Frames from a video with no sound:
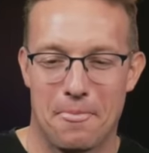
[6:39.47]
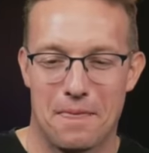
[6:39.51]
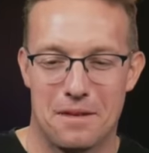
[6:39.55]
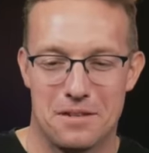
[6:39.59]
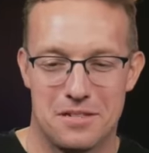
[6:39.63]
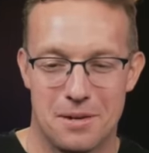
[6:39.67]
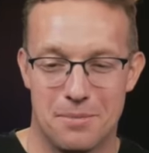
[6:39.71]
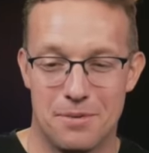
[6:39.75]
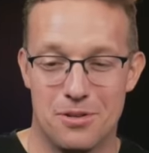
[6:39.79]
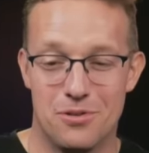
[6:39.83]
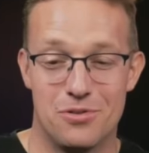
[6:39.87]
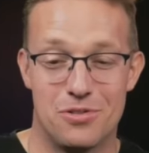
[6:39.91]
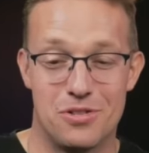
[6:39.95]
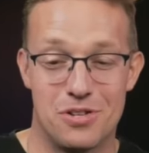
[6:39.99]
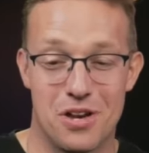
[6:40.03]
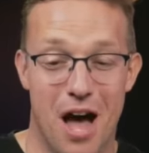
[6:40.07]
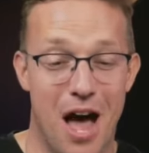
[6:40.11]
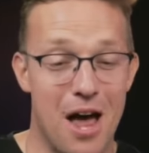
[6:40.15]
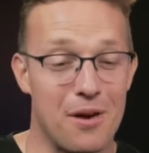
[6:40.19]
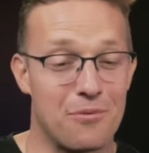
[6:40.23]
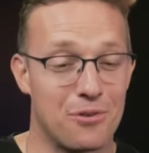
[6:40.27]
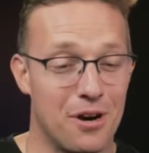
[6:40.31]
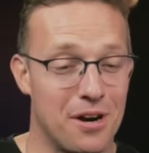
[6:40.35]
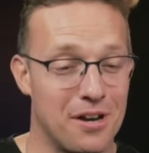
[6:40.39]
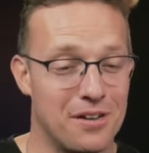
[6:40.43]
Somebody who's
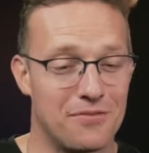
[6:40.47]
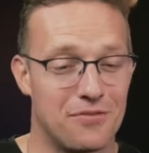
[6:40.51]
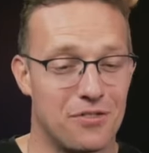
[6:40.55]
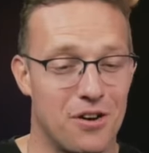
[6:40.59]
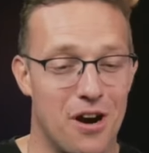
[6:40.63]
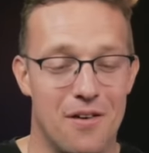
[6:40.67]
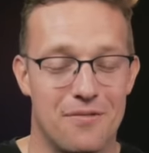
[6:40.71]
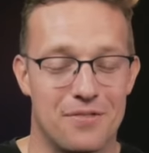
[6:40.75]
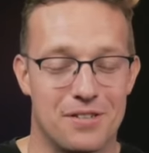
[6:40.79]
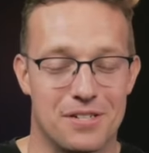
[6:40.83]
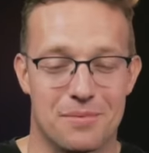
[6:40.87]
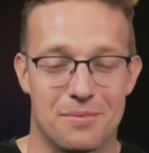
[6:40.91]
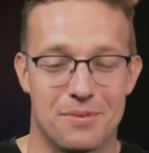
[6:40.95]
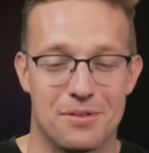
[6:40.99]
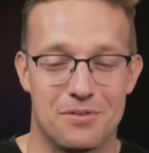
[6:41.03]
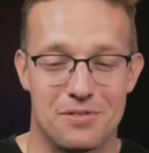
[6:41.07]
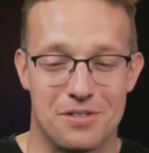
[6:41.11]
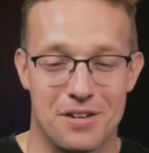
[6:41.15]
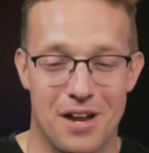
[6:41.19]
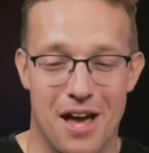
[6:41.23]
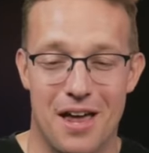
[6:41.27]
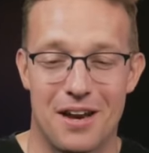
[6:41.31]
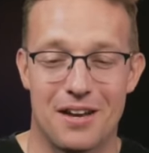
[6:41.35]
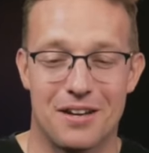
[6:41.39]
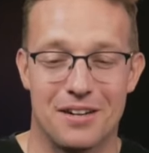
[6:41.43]
not running for office, somebody who's
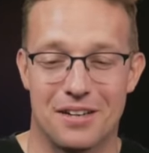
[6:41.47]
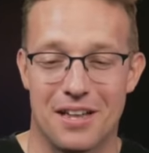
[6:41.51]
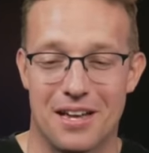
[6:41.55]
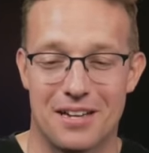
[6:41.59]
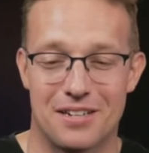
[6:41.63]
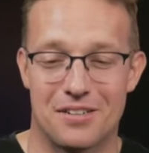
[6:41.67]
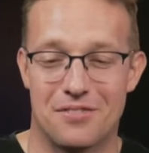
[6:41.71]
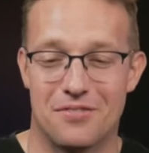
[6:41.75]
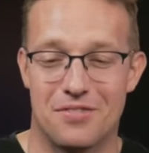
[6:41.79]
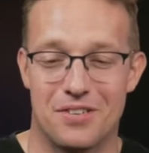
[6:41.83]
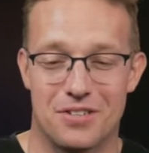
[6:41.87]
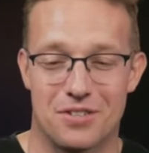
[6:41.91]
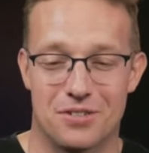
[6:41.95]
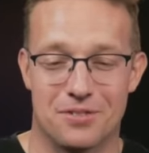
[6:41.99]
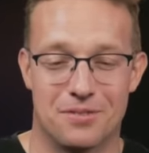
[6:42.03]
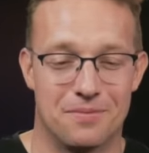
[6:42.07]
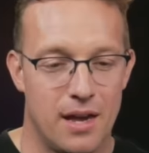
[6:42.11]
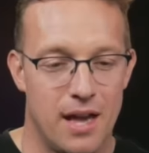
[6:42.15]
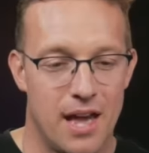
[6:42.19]
not an elected official.